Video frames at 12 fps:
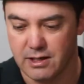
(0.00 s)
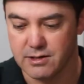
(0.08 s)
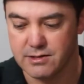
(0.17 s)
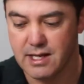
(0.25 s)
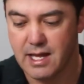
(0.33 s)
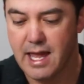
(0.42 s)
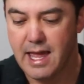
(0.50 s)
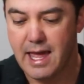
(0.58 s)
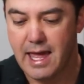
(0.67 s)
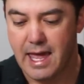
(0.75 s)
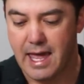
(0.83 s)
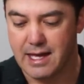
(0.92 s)
years,
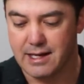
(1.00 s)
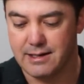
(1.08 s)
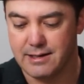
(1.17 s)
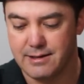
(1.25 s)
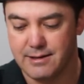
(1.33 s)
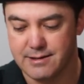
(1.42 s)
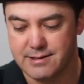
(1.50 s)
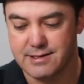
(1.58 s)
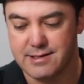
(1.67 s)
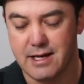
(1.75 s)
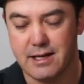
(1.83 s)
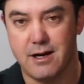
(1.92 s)
and this
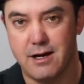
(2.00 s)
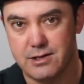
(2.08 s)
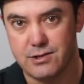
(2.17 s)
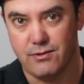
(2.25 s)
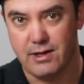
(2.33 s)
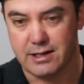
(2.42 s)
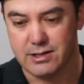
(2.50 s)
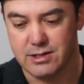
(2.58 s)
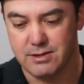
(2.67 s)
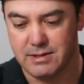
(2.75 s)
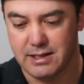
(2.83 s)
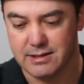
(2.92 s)
is Nikon's
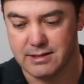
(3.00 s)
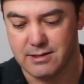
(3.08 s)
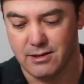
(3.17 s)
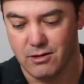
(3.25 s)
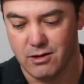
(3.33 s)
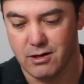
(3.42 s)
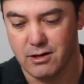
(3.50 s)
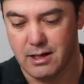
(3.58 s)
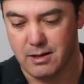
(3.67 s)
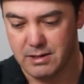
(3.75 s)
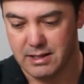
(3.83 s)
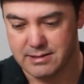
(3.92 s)
flagship
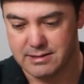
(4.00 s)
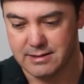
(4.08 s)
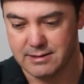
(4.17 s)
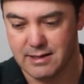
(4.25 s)
DSLR APS-C